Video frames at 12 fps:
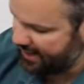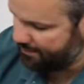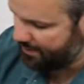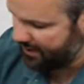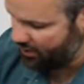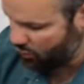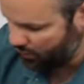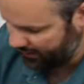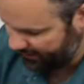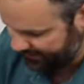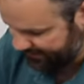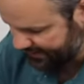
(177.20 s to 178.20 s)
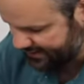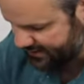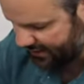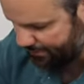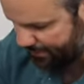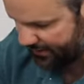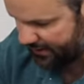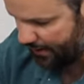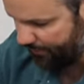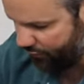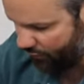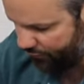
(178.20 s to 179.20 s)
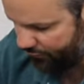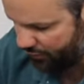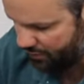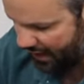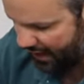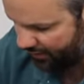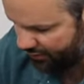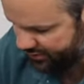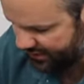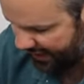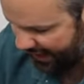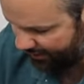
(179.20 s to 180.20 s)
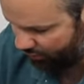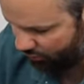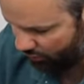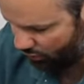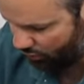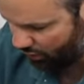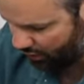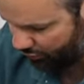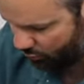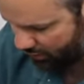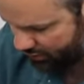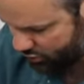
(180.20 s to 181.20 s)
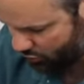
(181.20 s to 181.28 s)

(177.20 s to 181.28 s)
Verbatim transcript: can be quickly and easily picked up for a few dollars at your local hardware